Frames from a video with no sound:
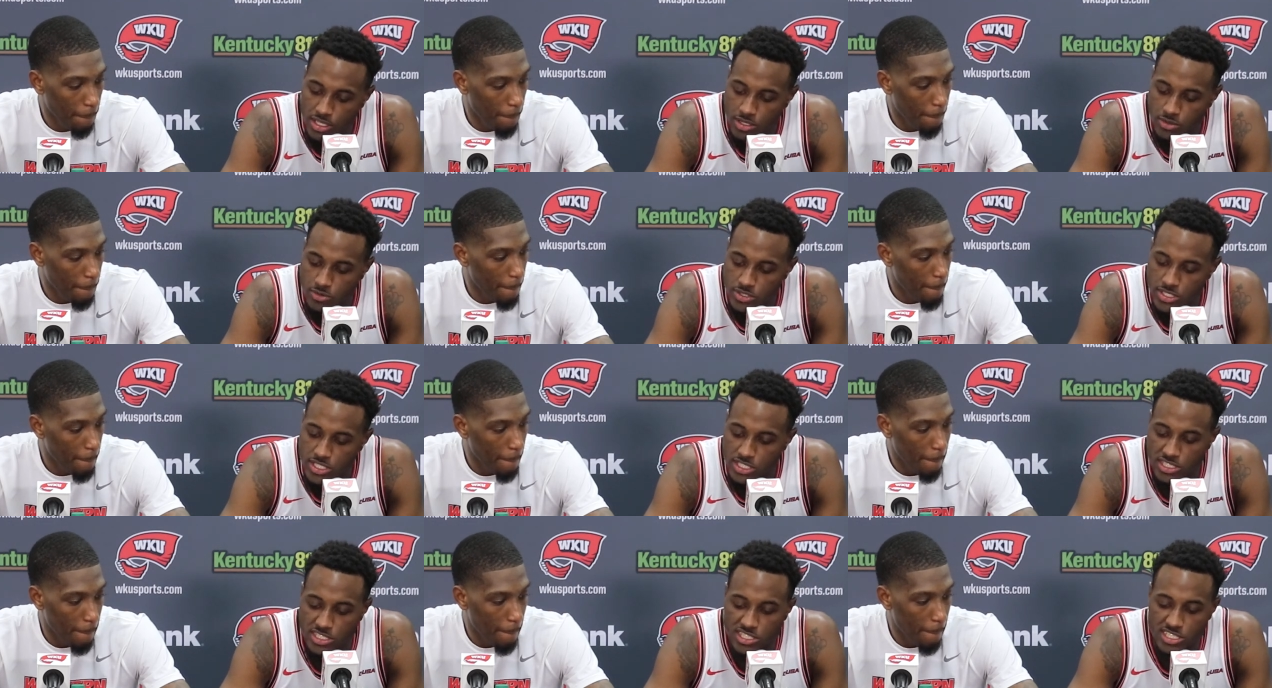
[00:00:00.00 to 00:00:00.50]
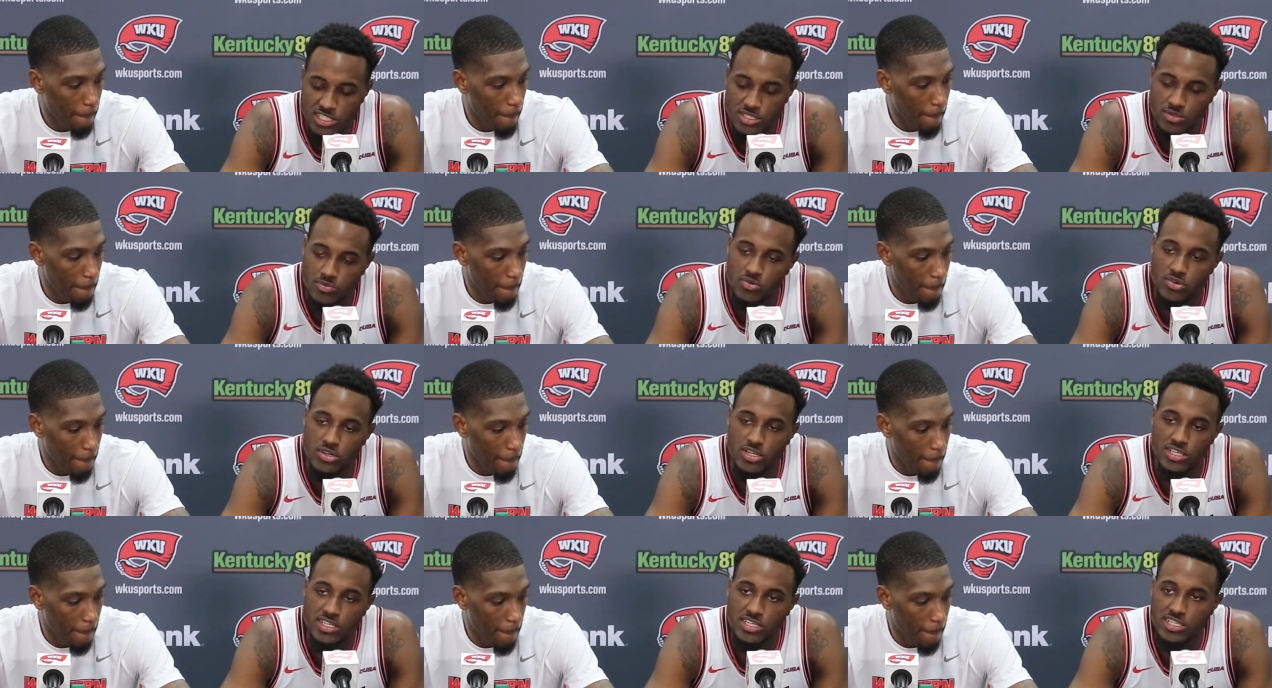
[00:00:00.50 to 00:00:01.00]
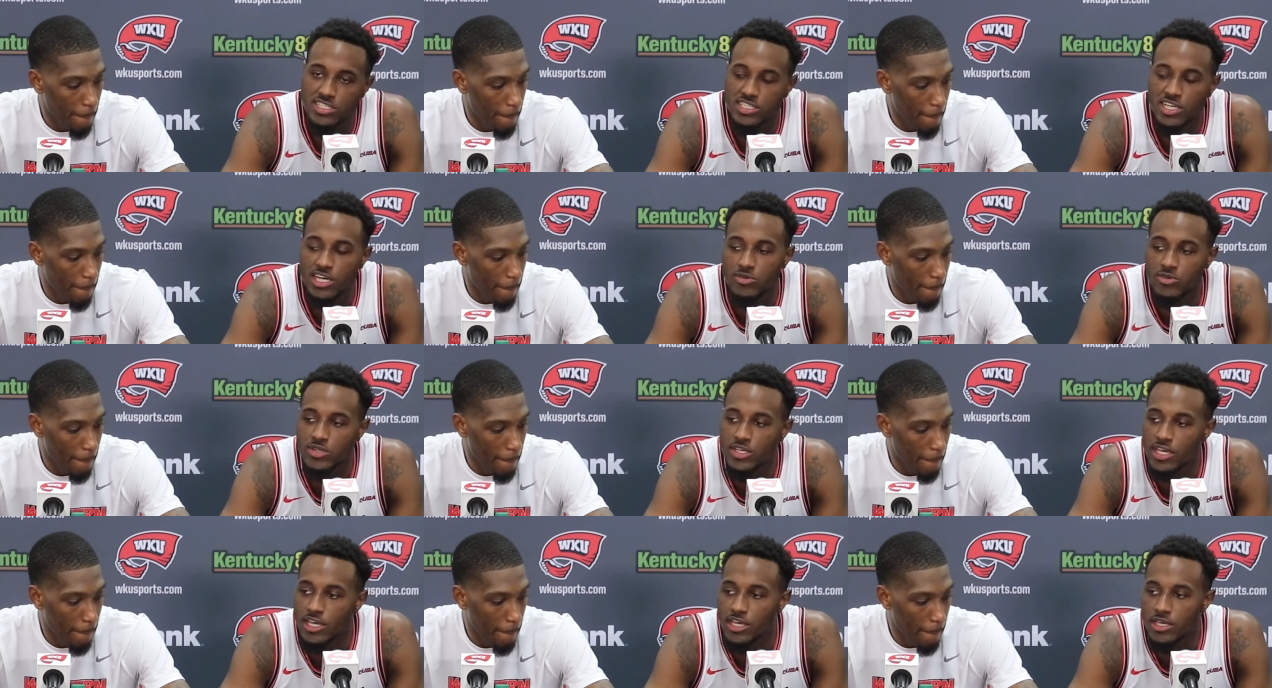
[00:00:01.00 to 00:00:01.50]
Speaker 1: think we just disappointed because how
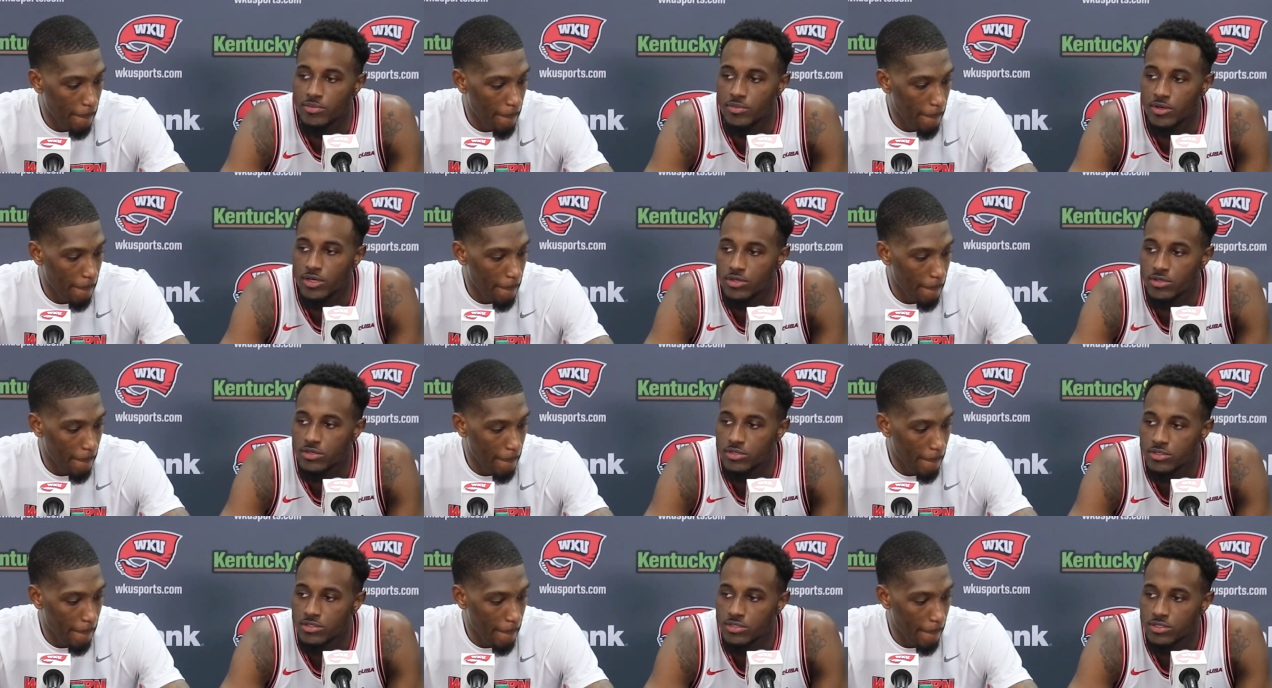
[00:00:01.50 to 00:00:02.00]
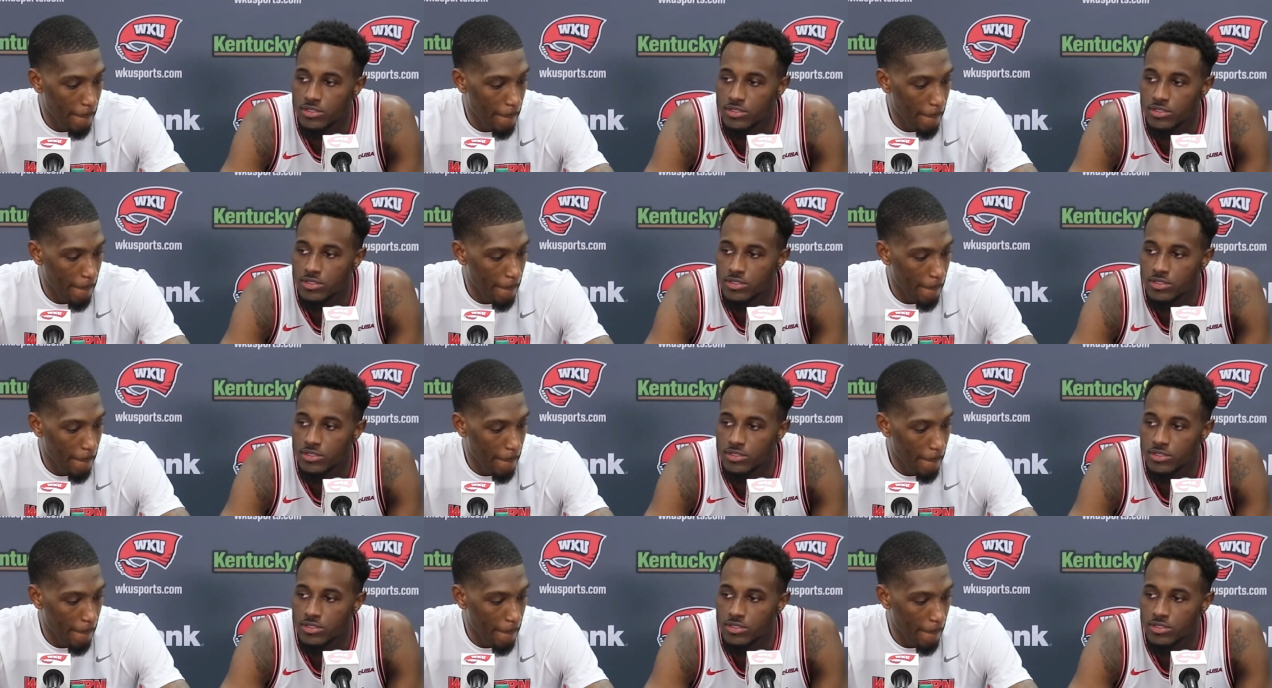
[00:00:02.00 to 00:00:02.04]
we came out.